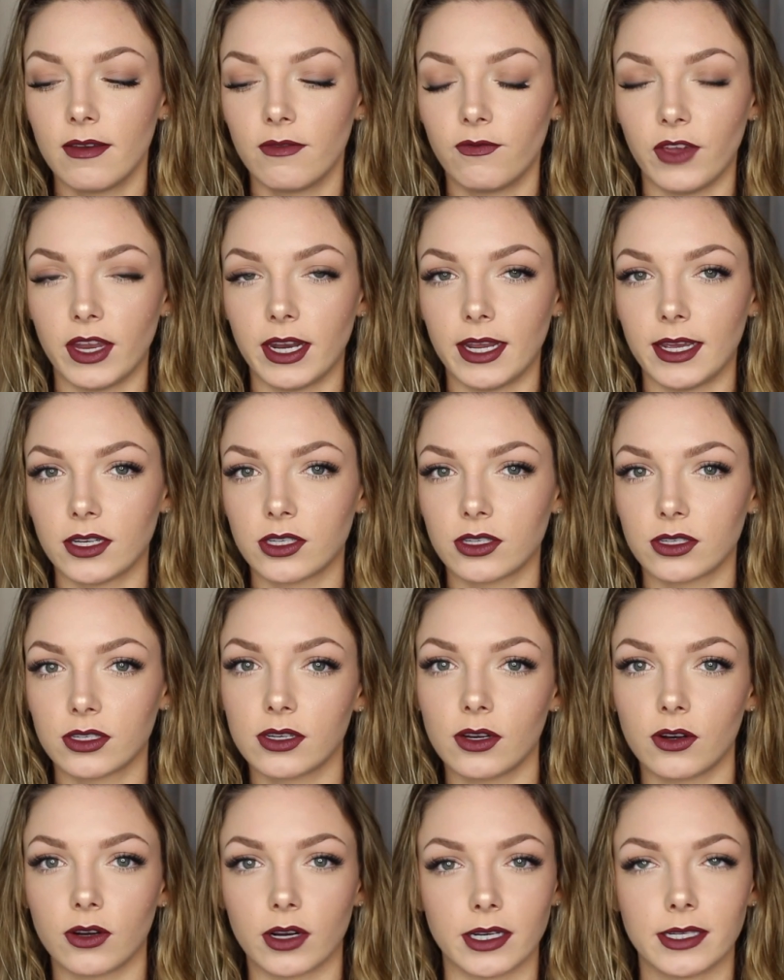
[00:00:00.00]

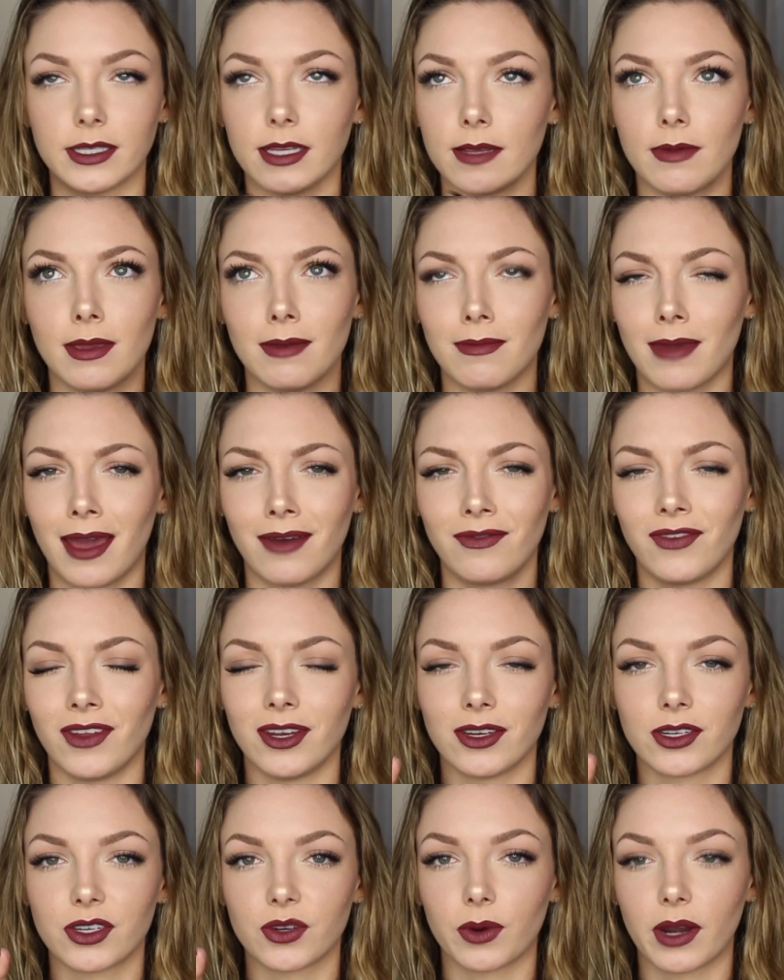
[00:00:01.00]
finish or a demi-matte
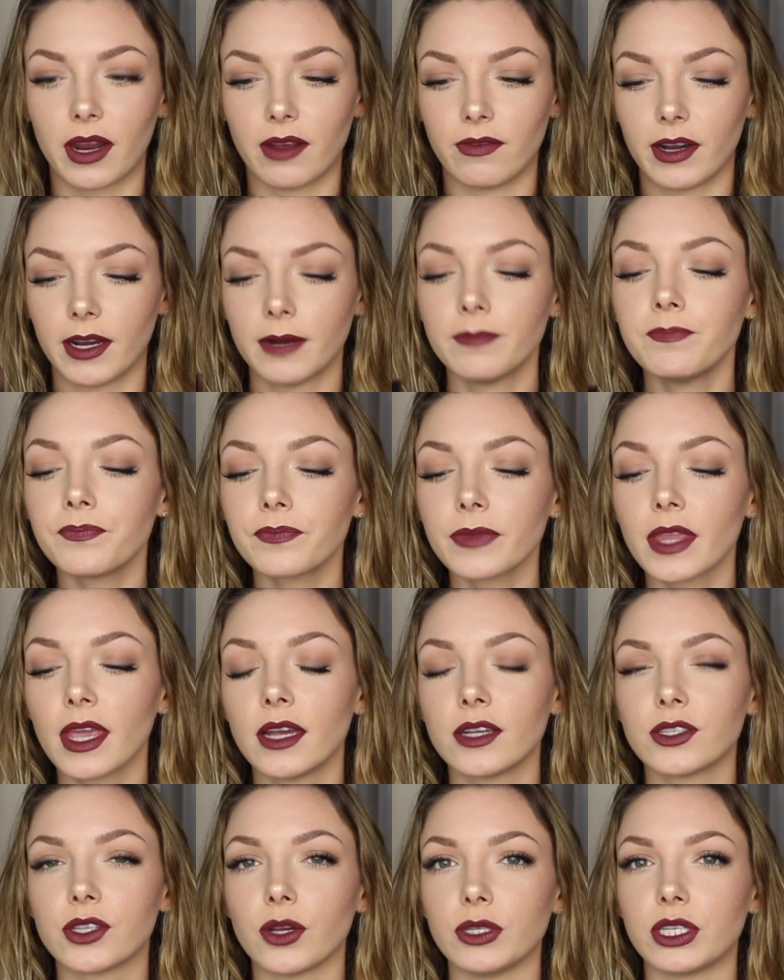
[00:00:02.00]
finish or whatever.
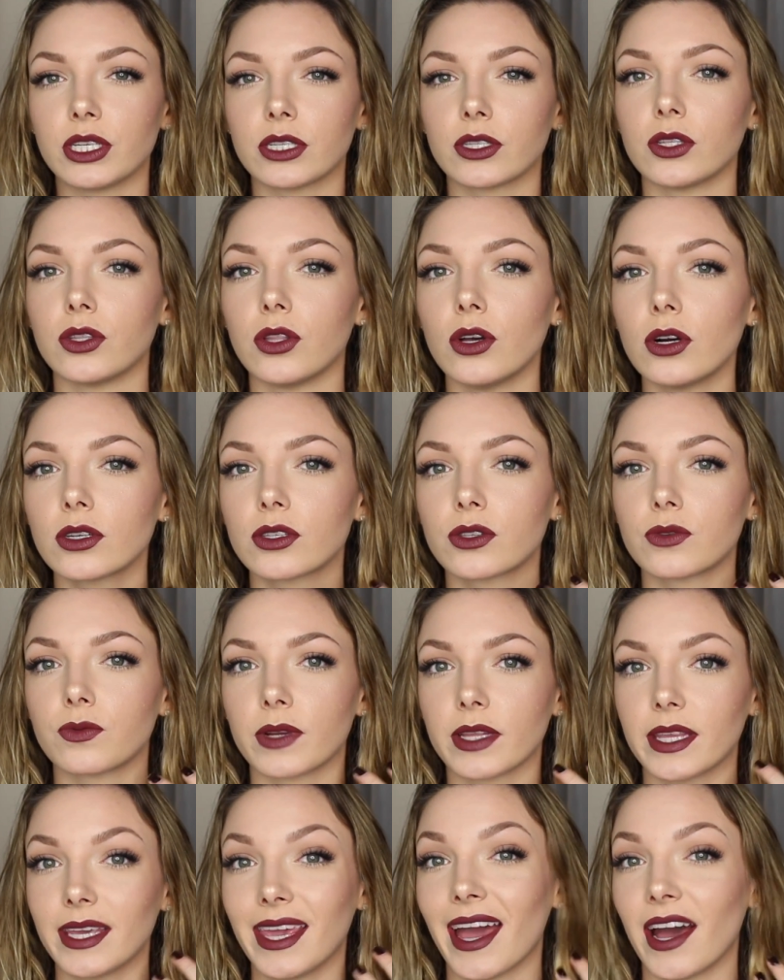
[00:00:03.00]
So it just looks
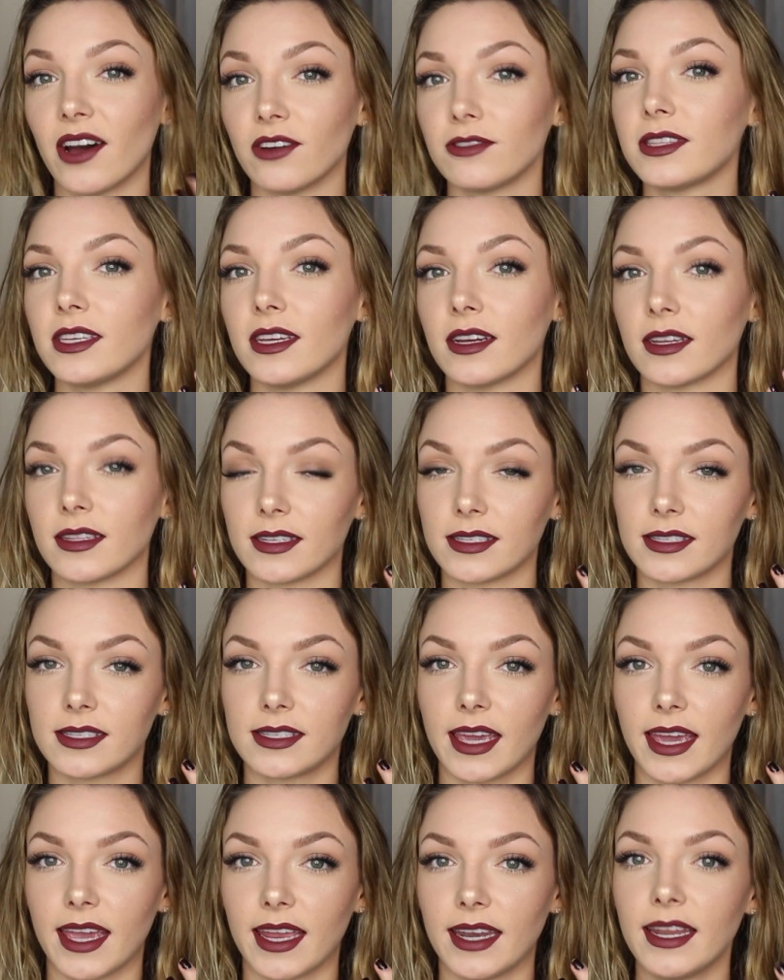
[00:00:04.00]
really healthy on the
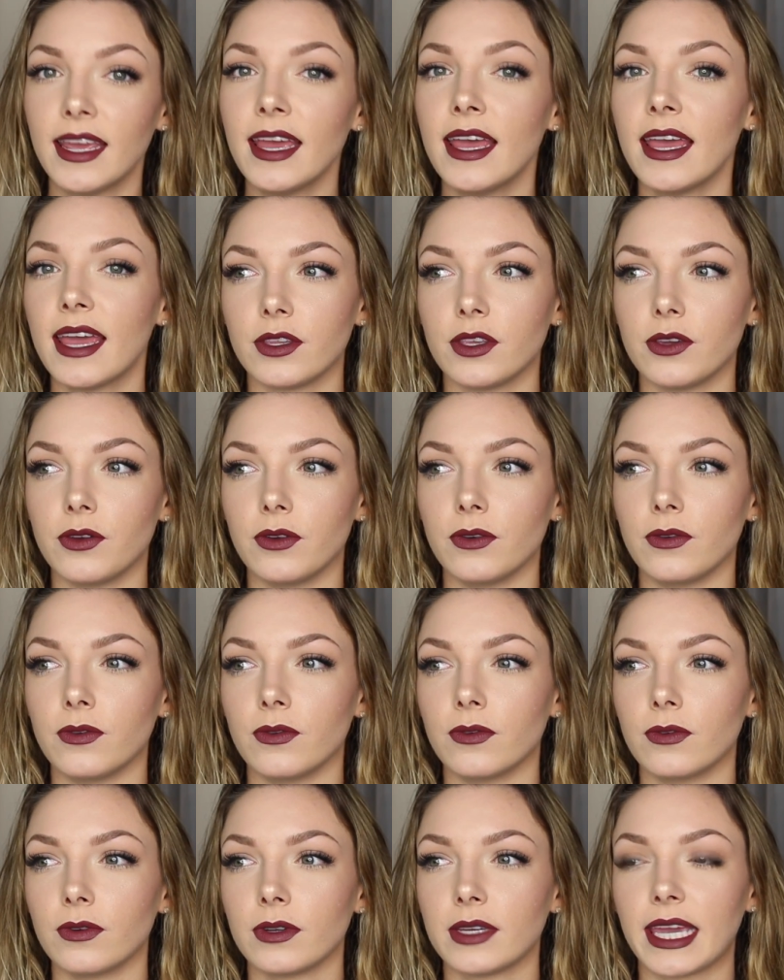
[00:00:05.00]
skin.
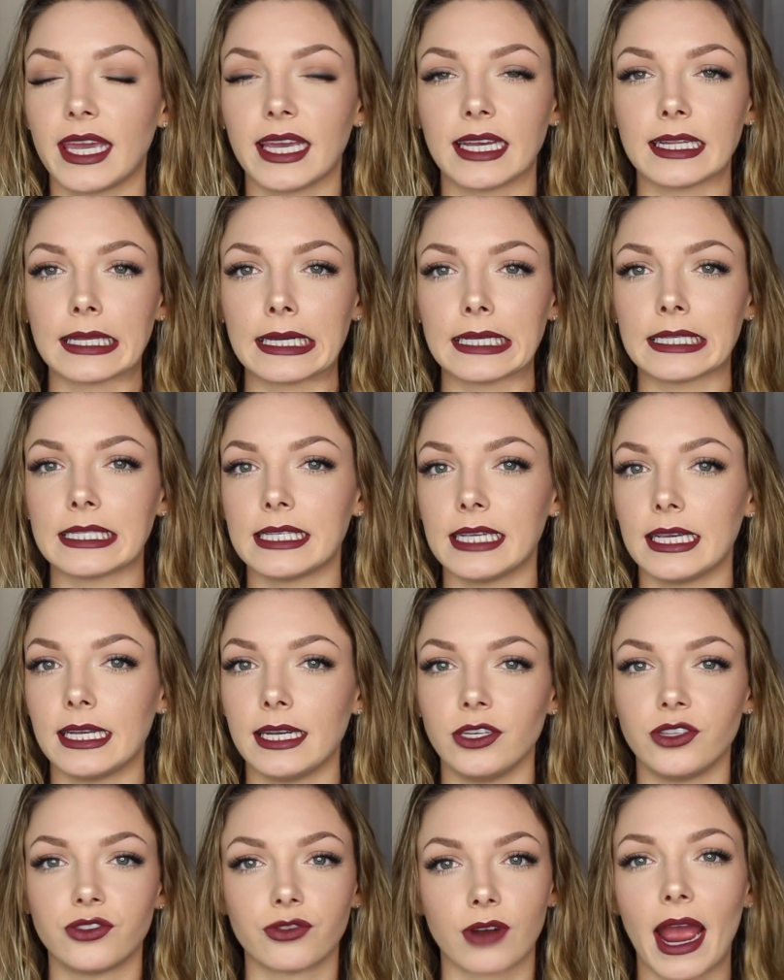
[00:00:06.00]
You can't like see
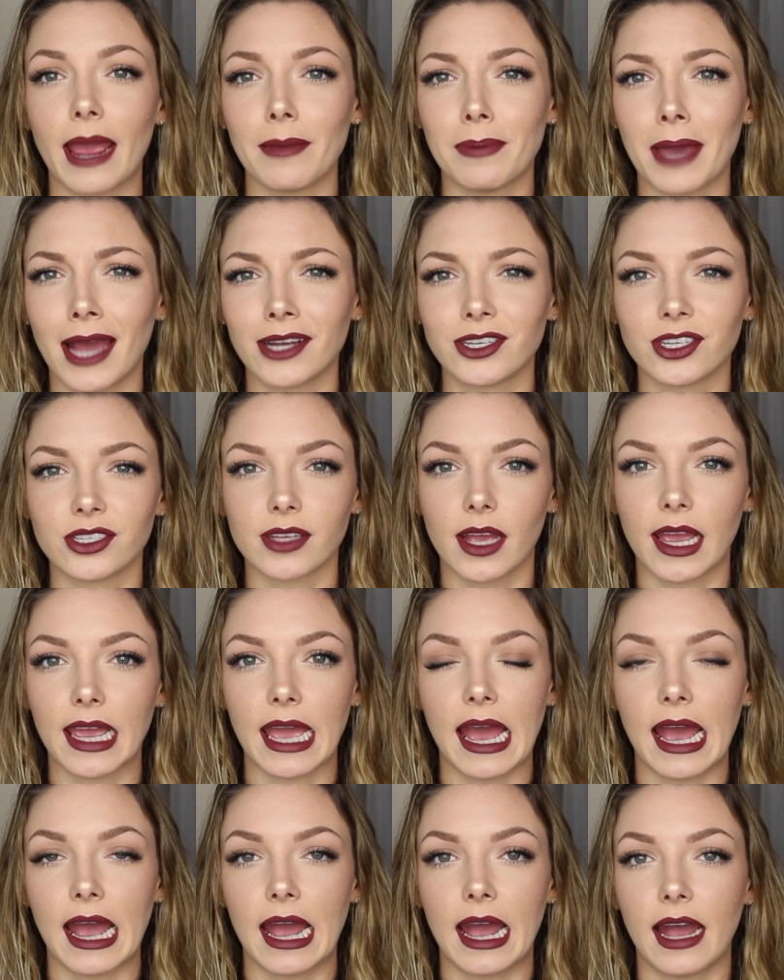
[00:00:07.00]
any dry patches I
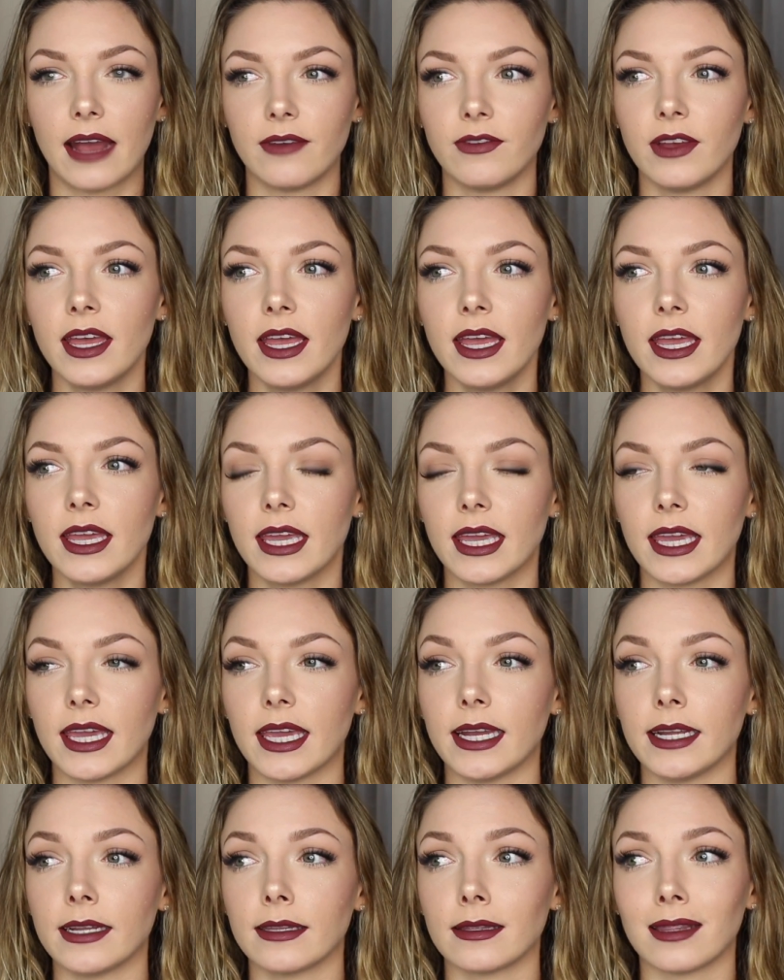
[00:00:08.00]
have.
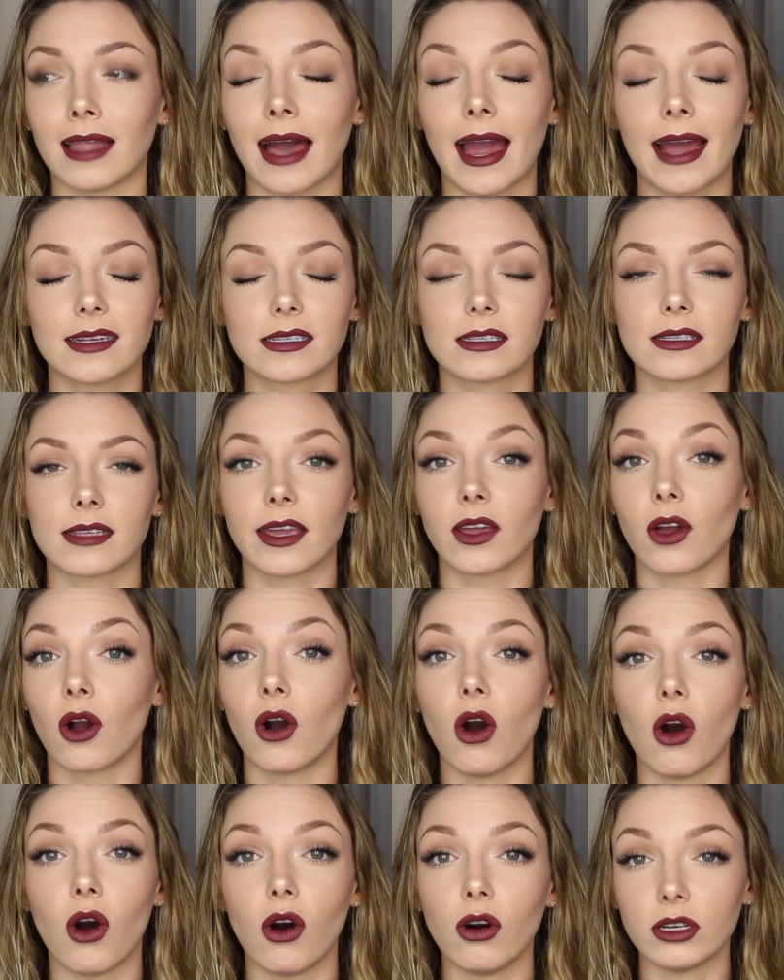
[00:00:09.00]
It lasts like
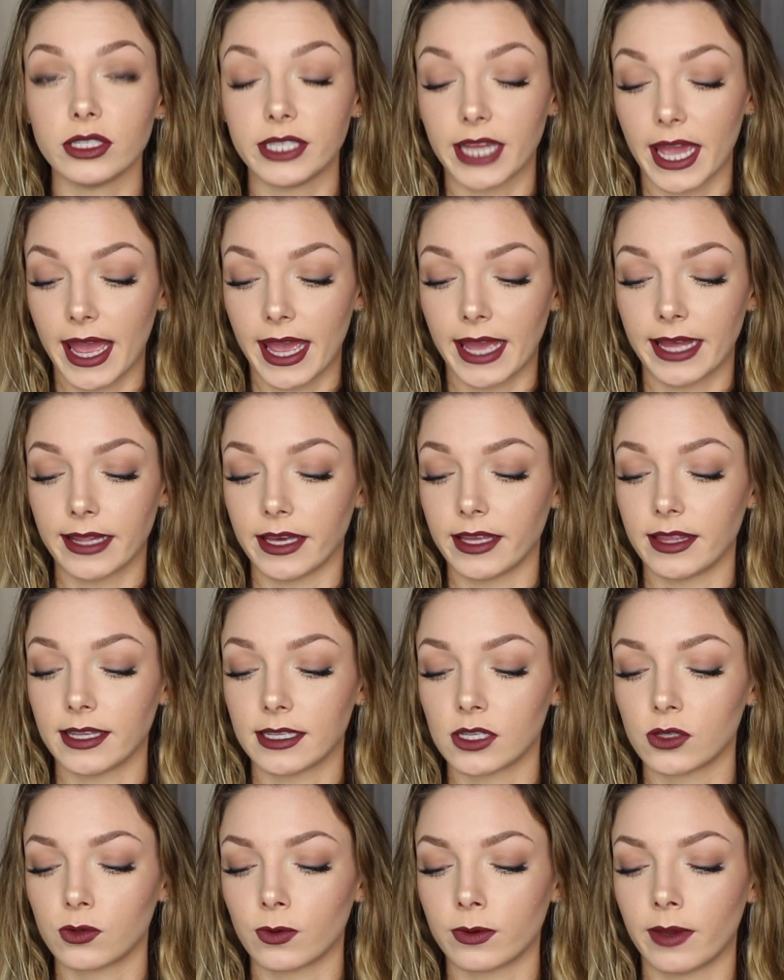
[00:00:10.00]
all day. Like
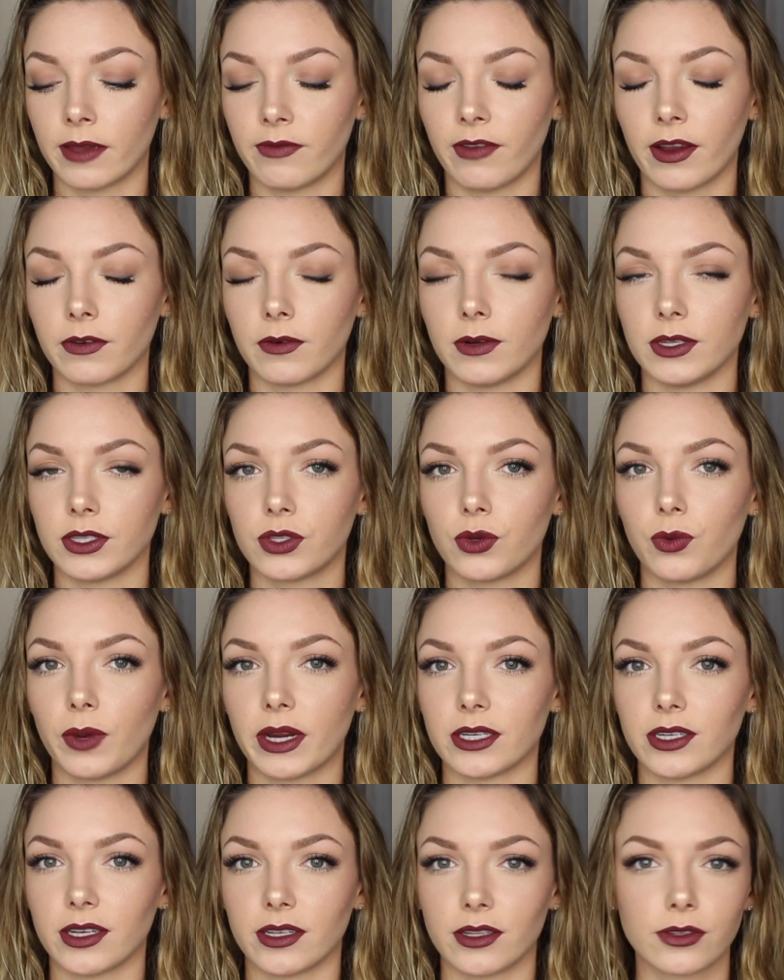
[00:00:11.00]
this is one of my favorite ones to
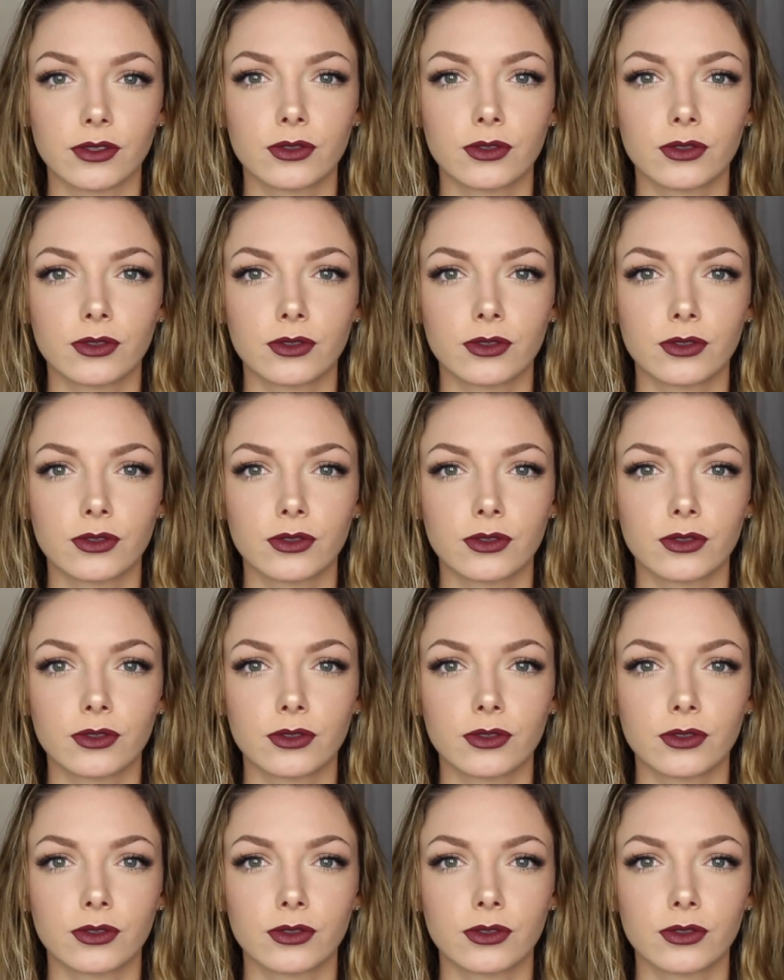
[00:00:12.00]
wear during the